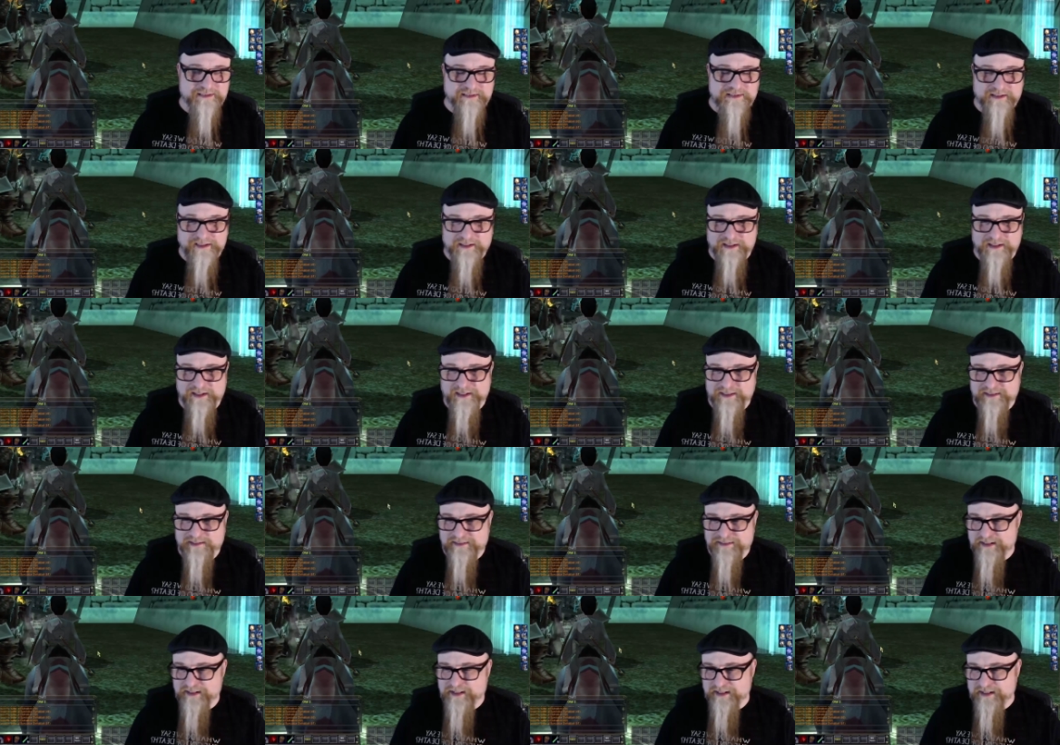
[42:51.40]

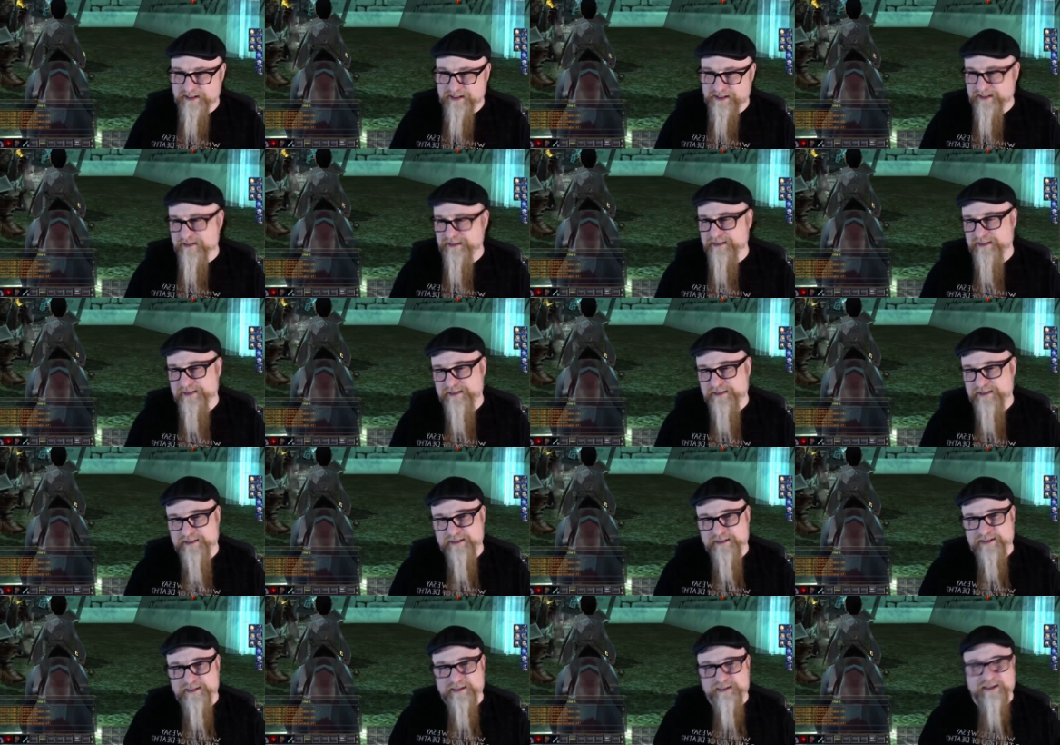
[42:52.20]
and uh,
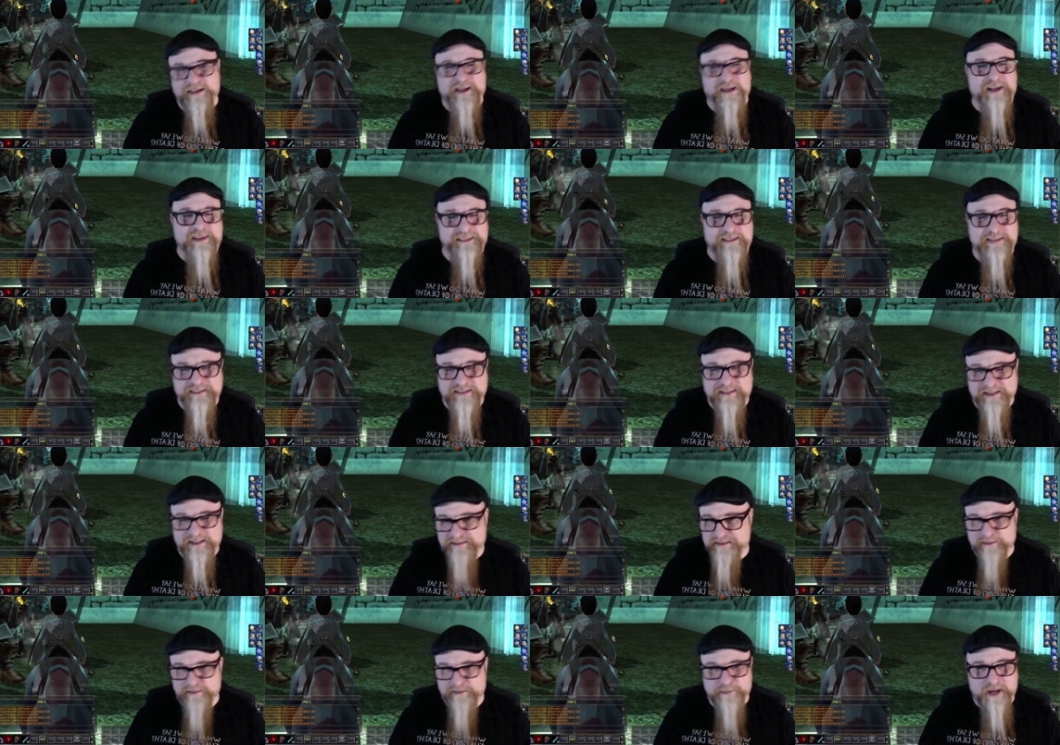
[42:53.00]
I think
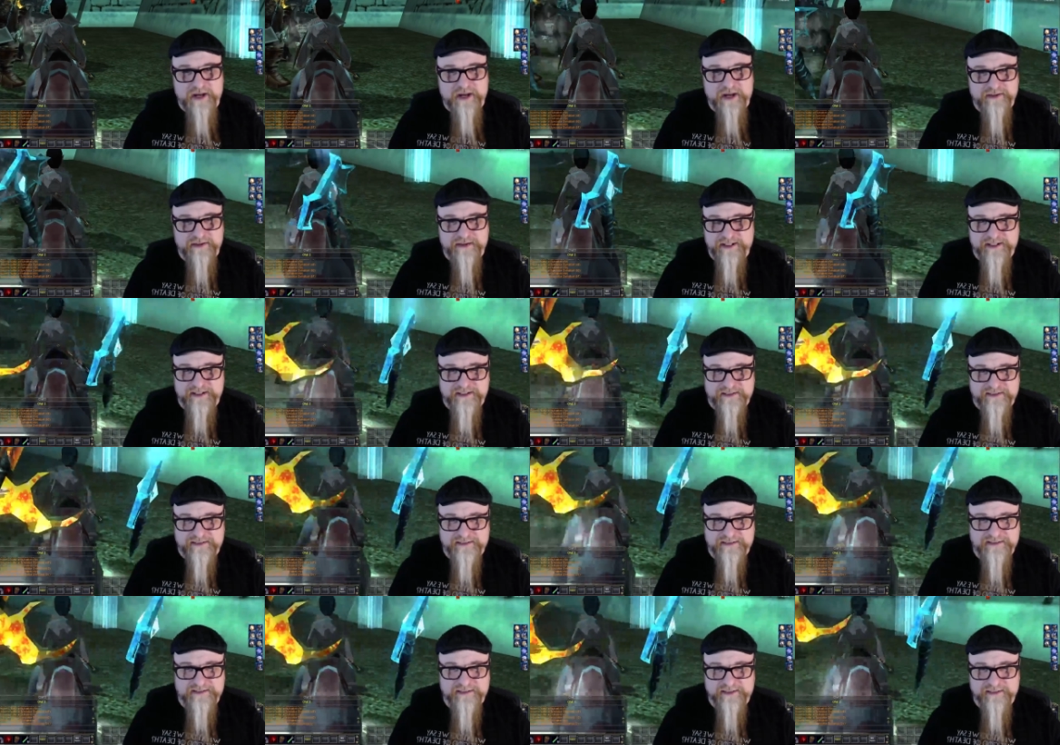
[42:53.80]
that's about
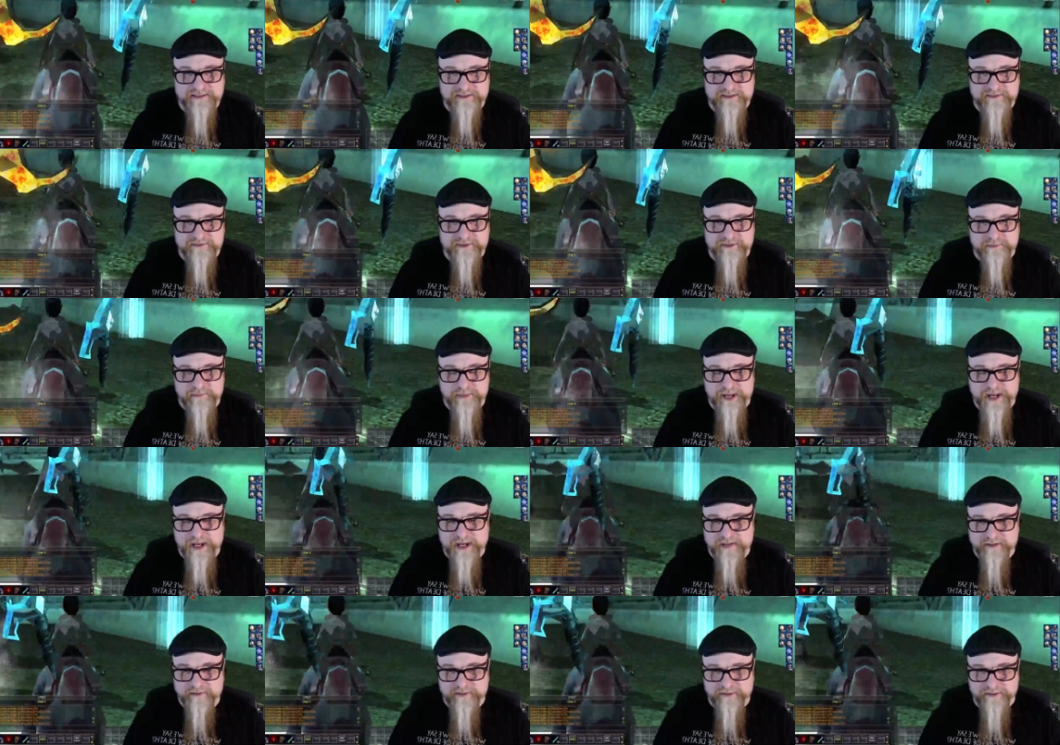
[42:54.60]
it for
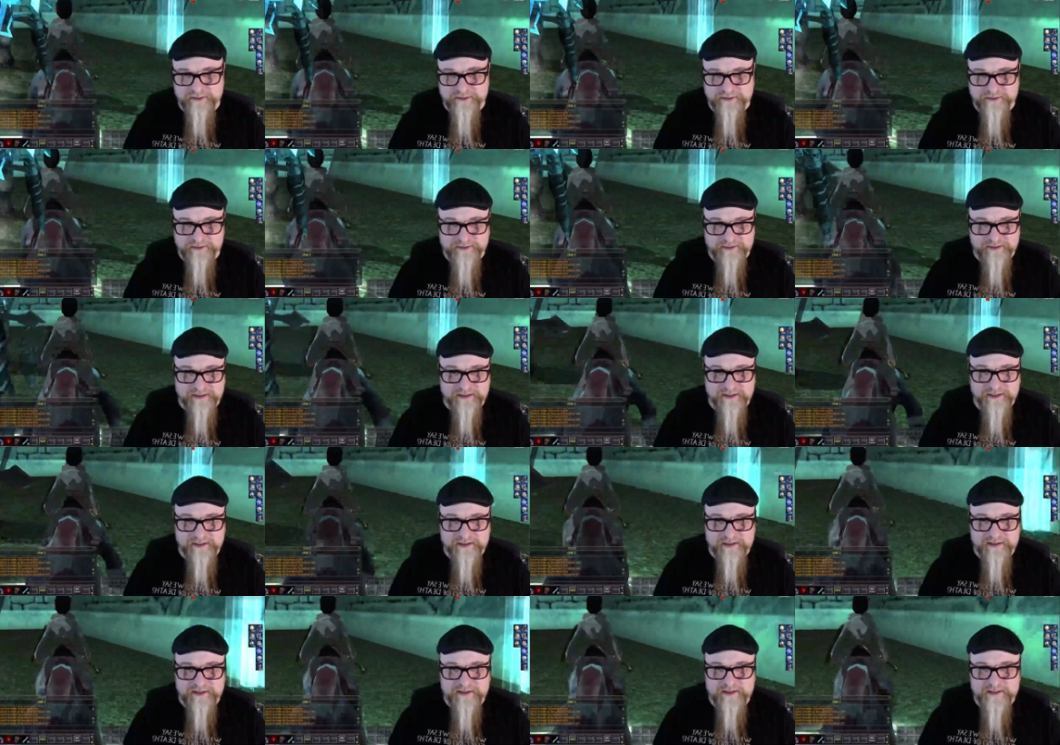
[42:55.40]
macros.
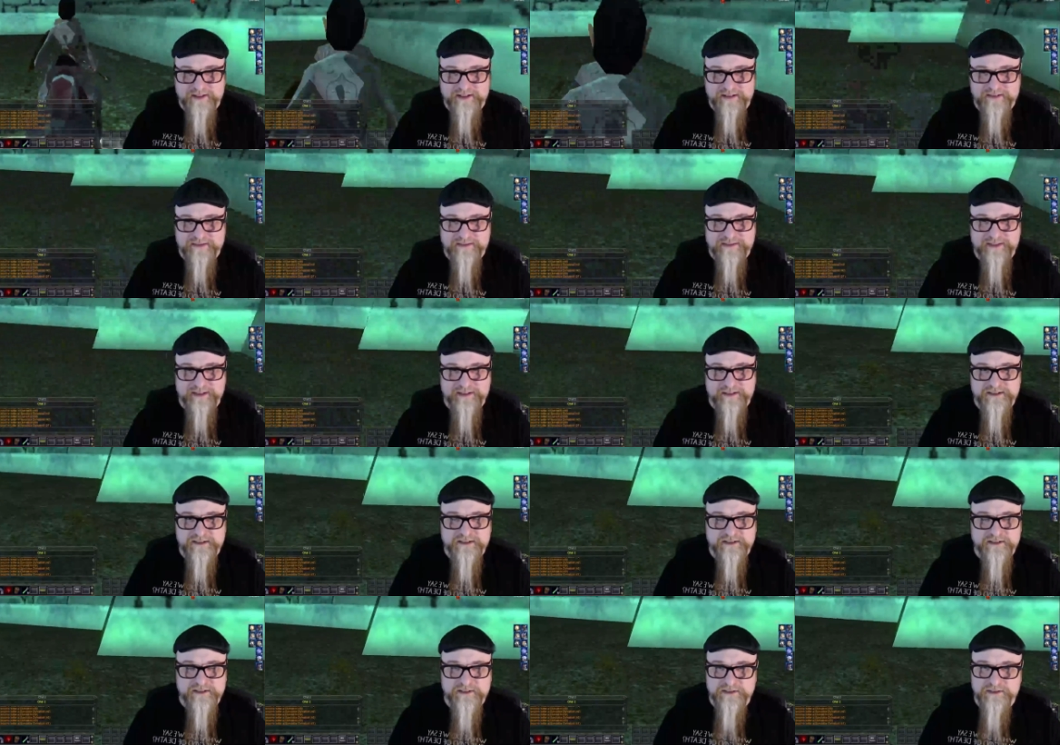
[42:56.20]
Like I said,
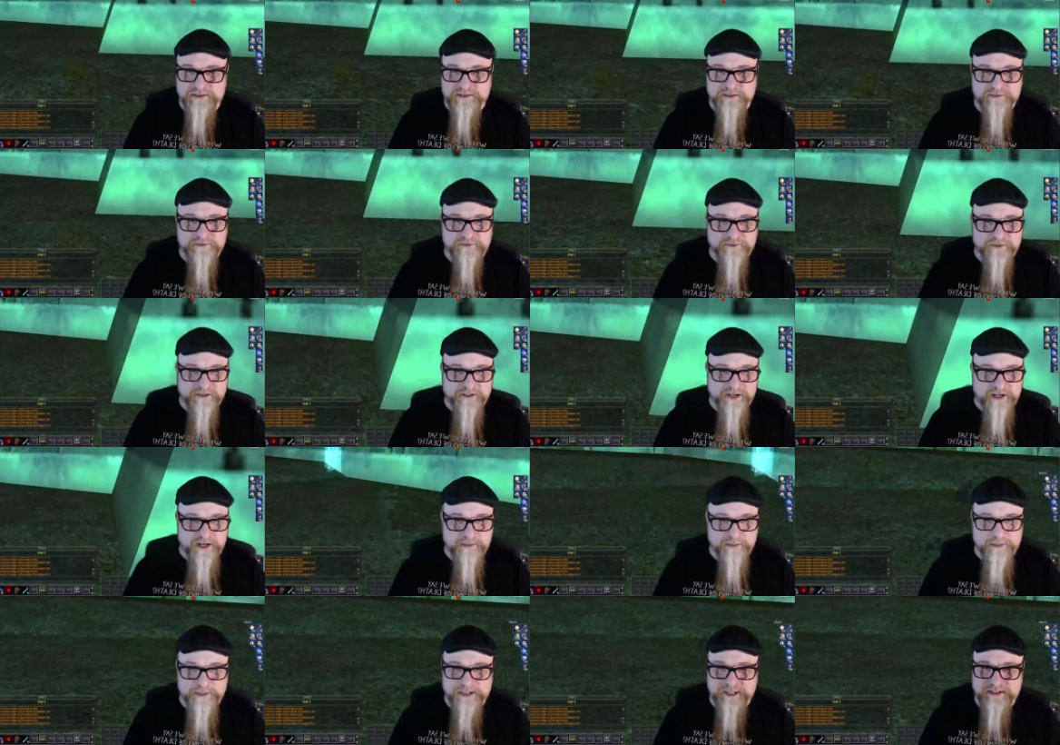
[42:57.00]
you could use it for
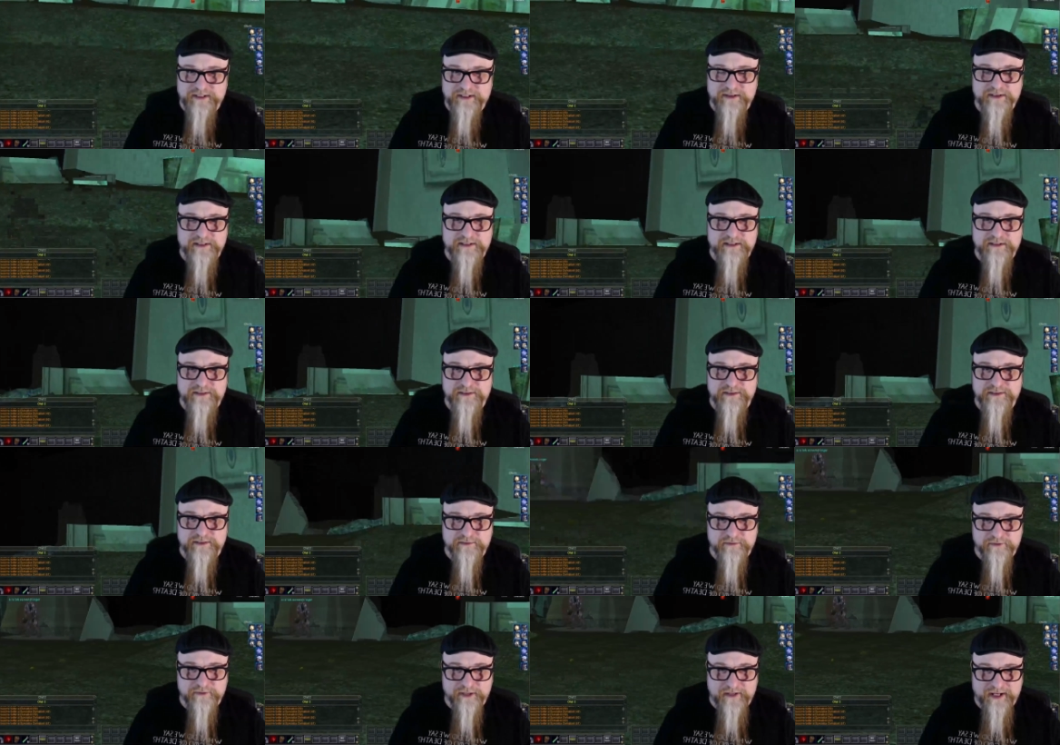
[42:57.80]
combat, you could use
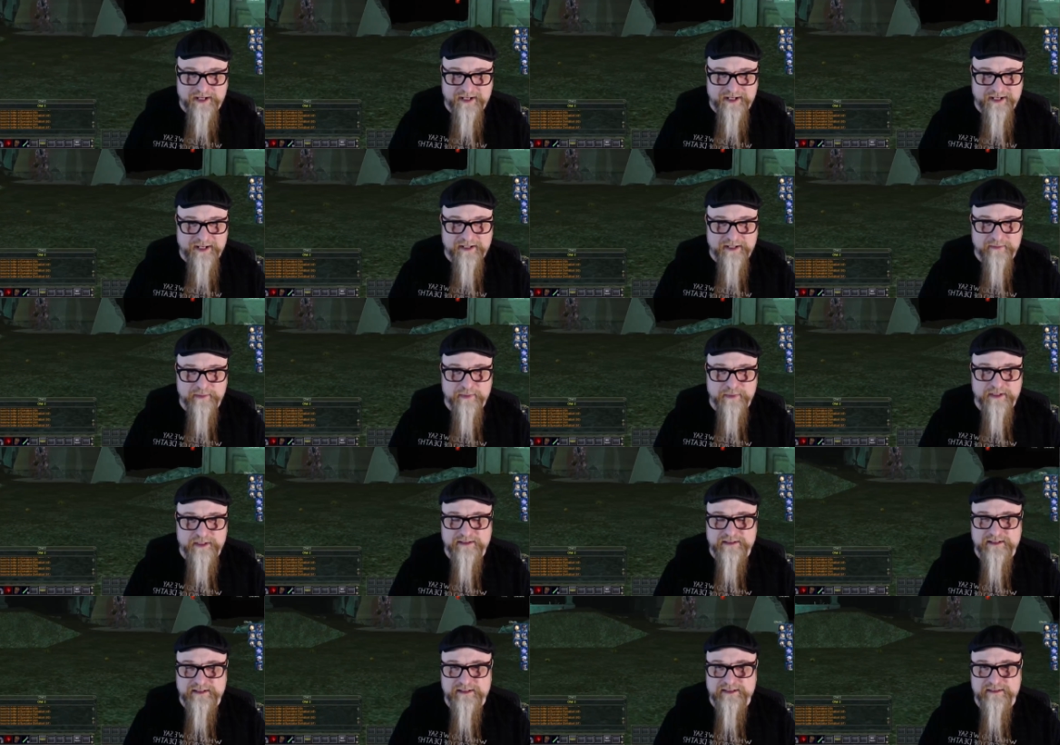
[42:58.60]
it for AA
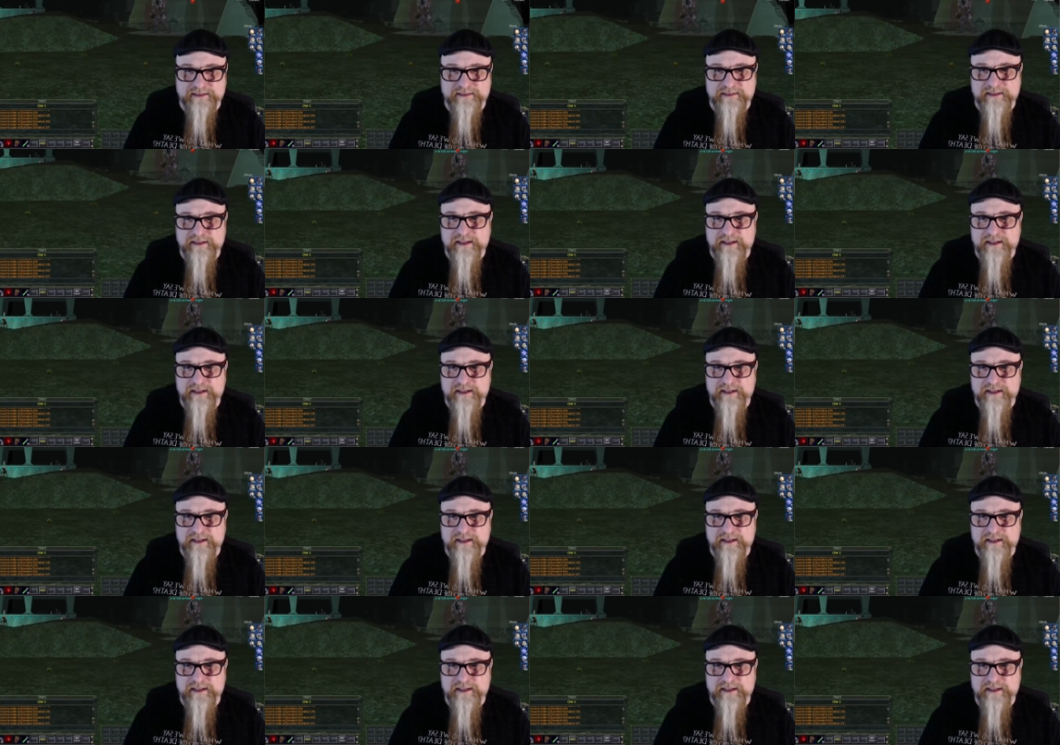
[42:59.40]
abilities,